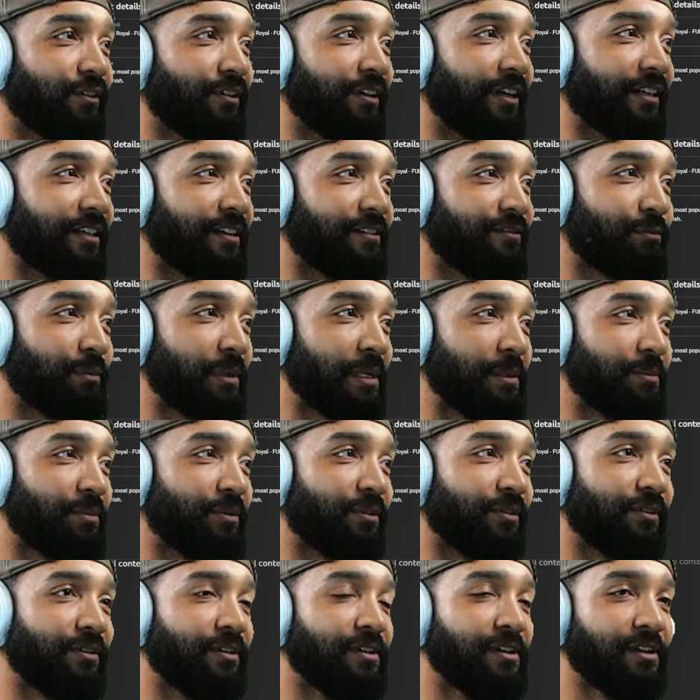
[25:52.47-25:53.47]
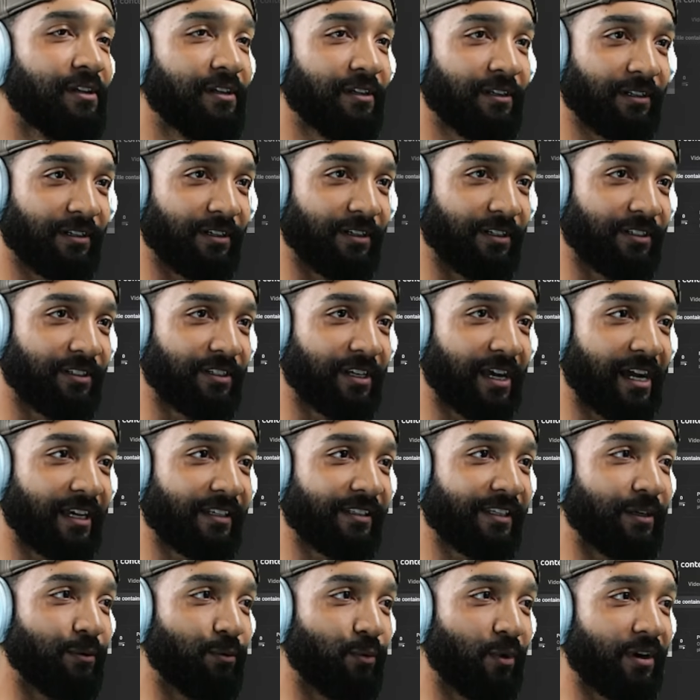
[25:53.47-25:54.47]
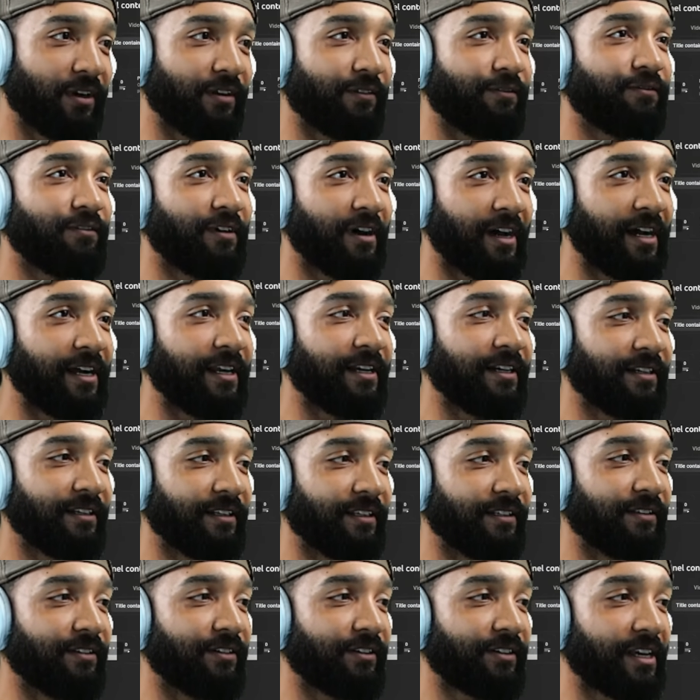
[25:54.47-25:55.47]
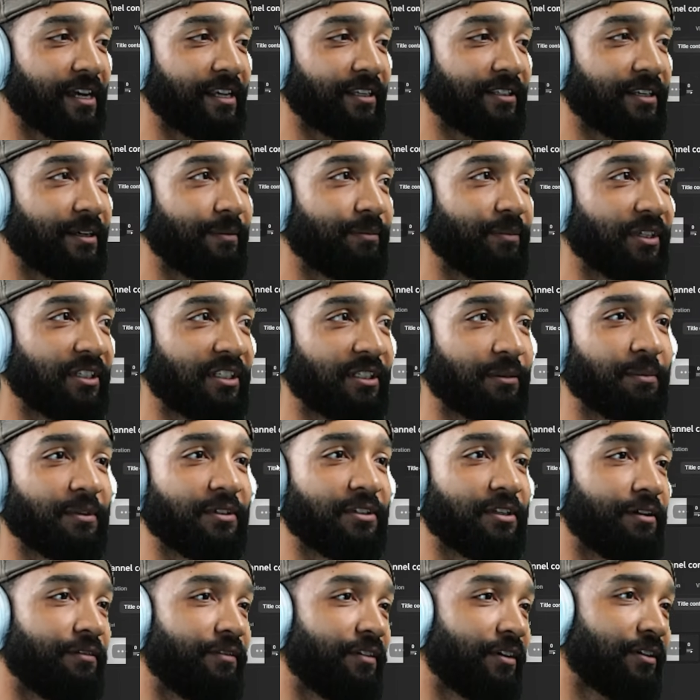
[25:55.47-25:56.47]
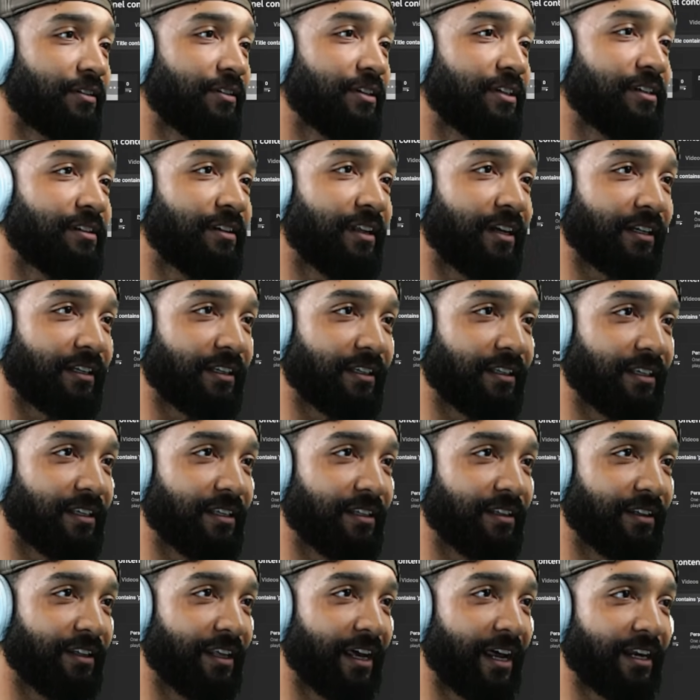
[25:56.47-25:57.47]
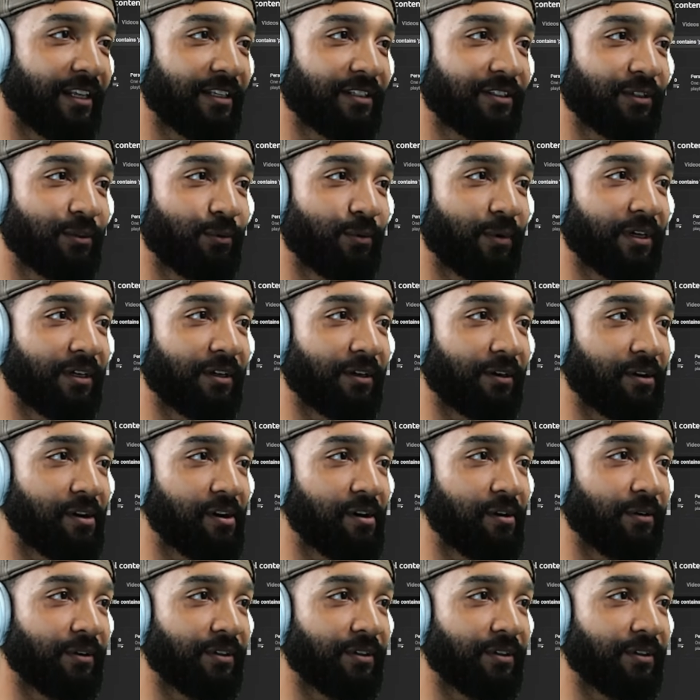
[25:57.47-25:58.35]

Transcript: Like if people decide they want to find and look at something specifically, like that is the way to go.